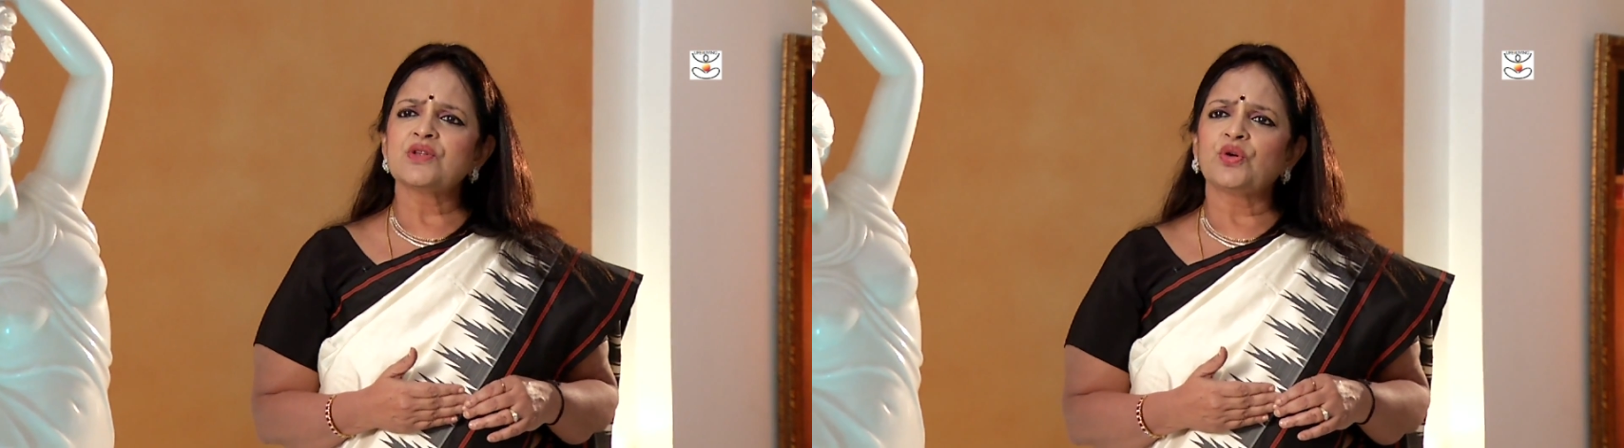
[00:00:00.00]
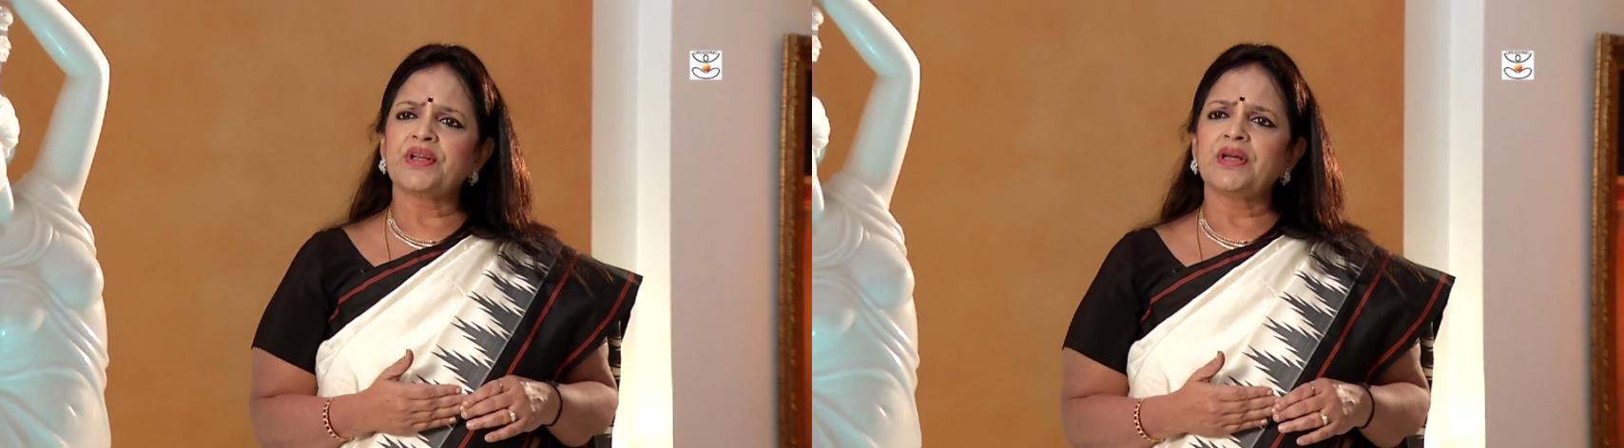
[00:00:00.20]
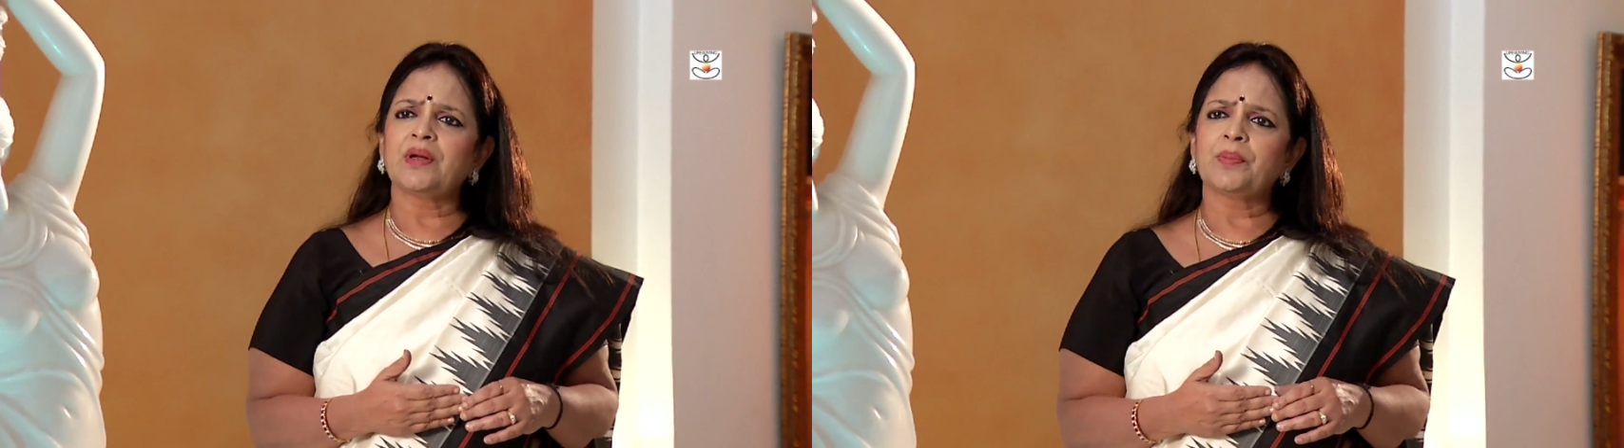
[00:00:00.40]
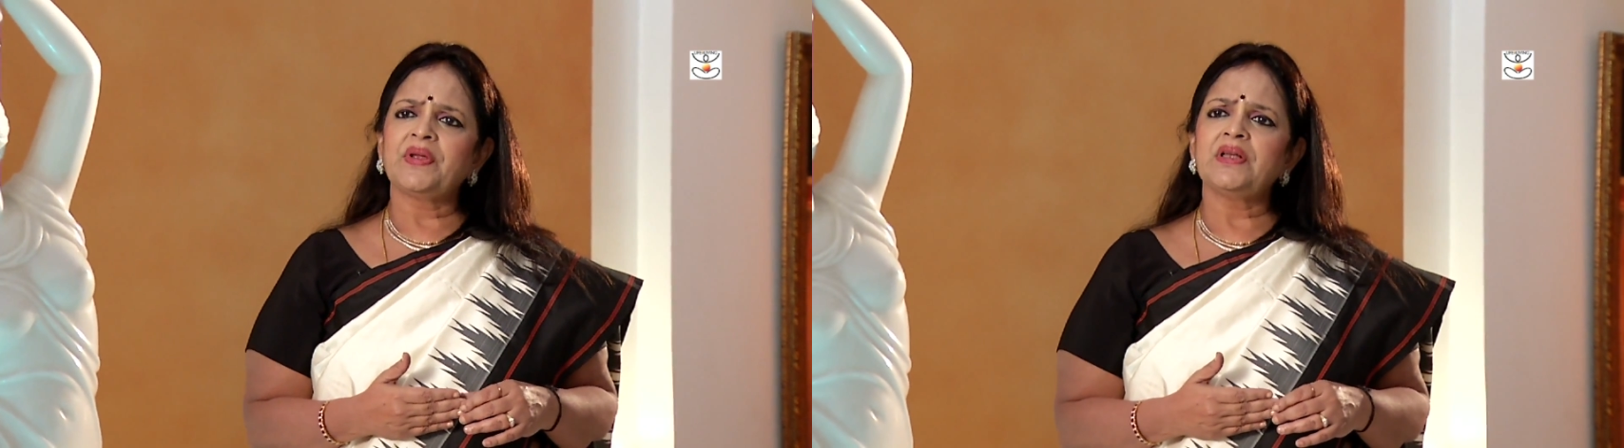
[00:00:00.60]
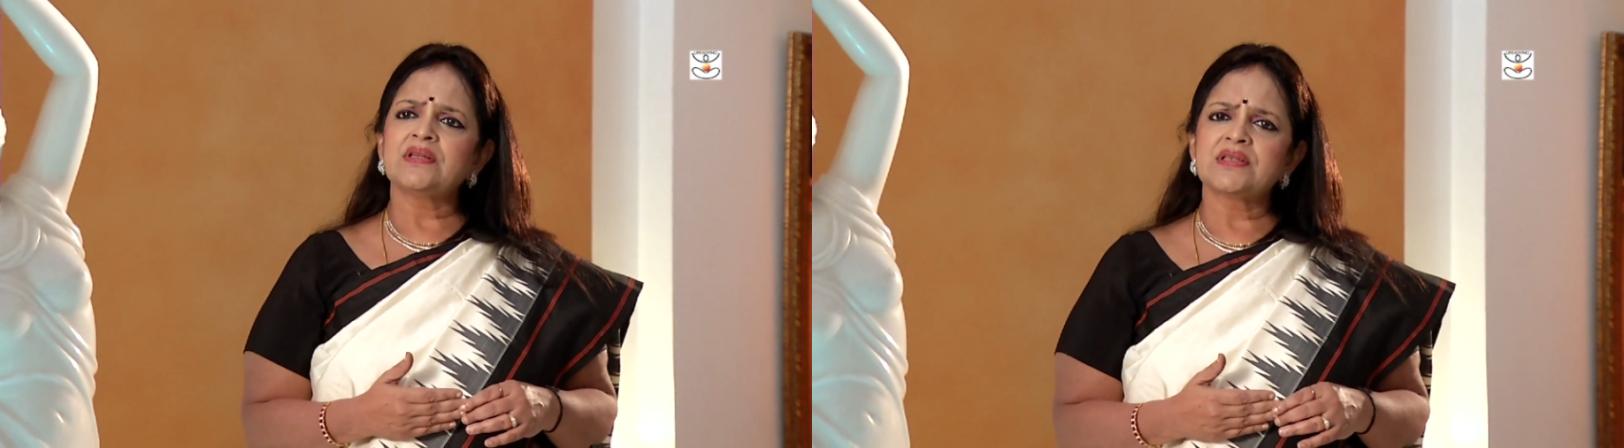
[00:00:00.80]
your
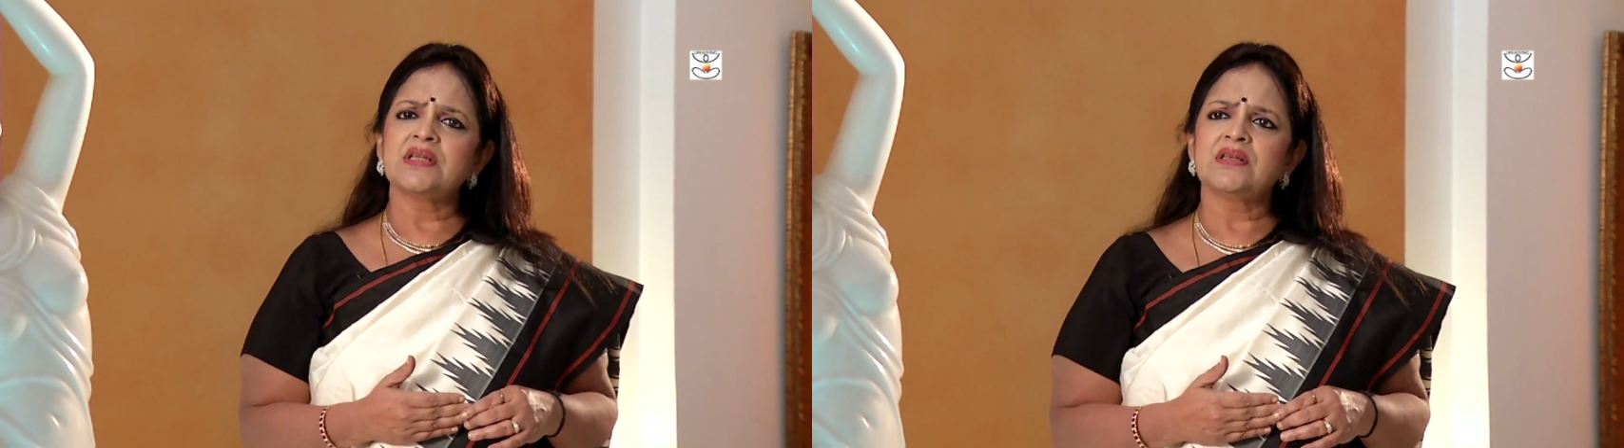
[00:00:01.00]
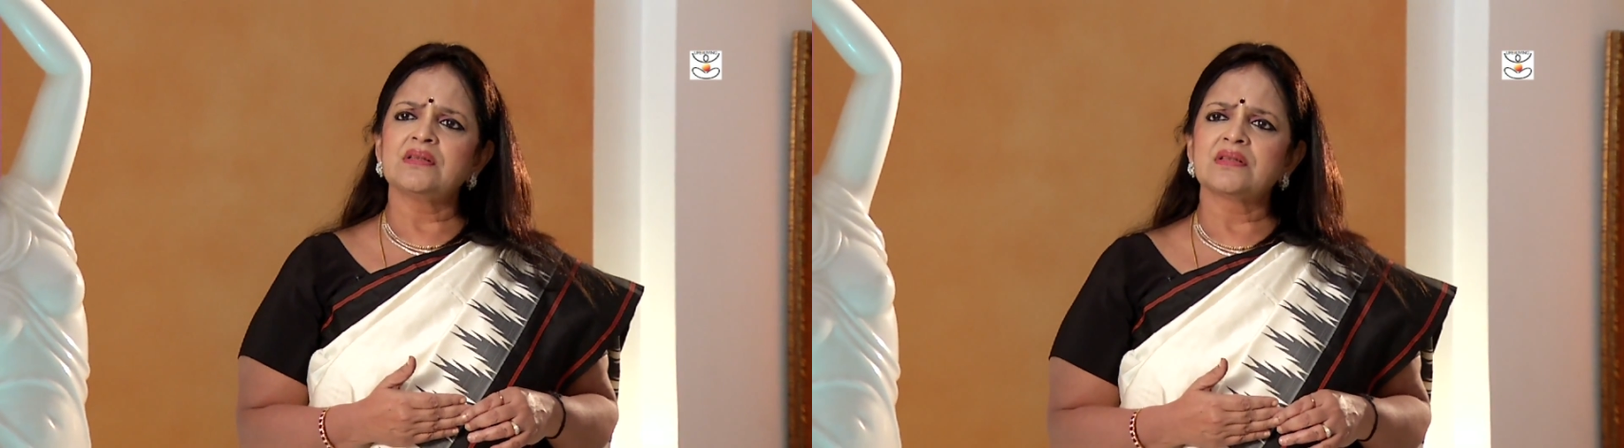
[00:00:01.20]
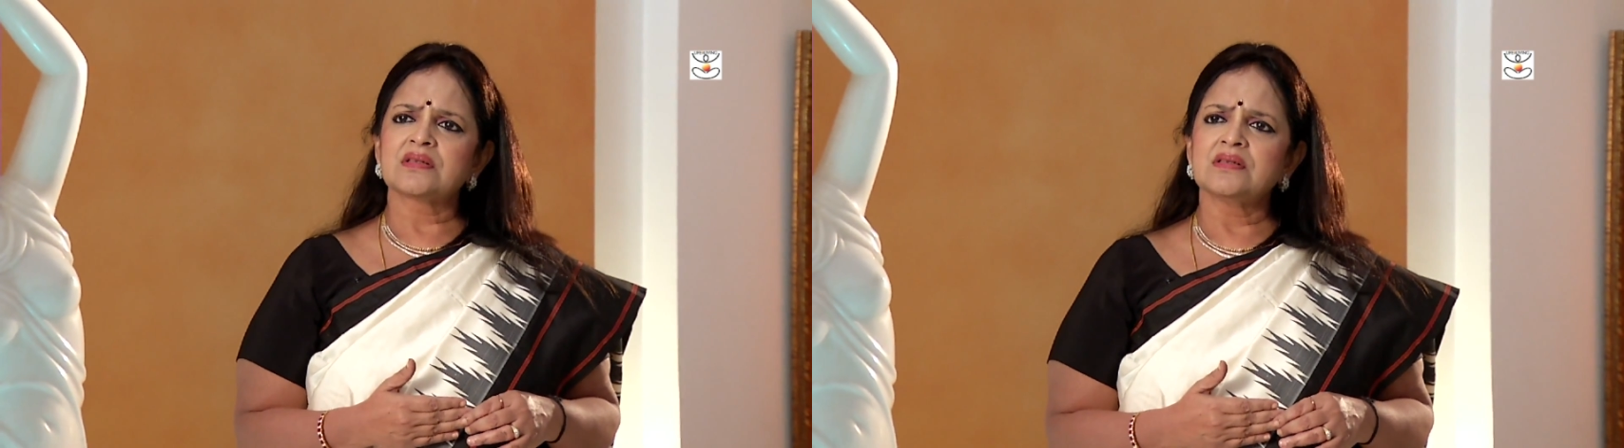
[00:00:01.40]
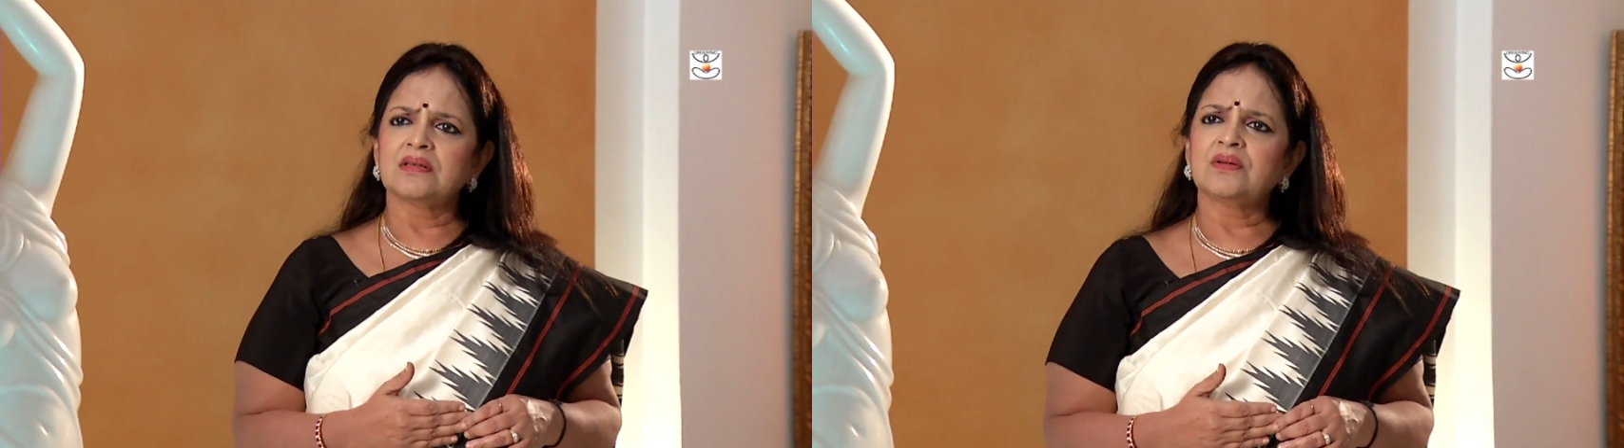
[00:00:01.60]
TRP in serials